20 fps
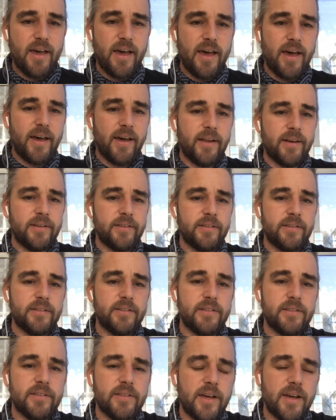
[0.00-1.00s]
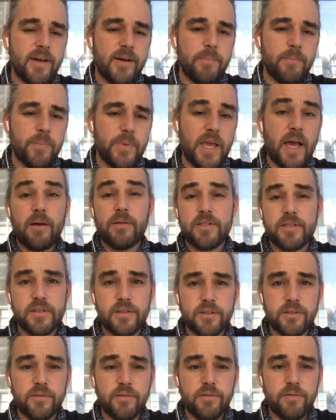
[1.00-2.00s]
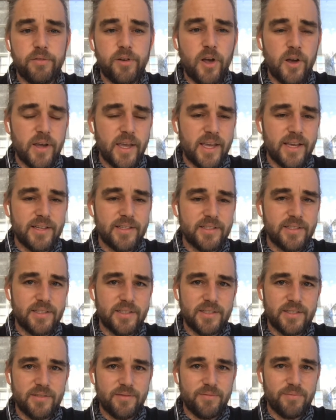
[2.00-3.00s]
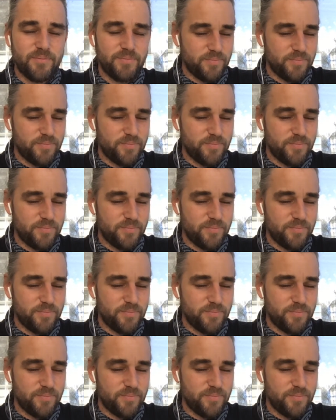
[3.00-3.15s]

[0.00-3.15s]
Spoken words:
And so vlogging is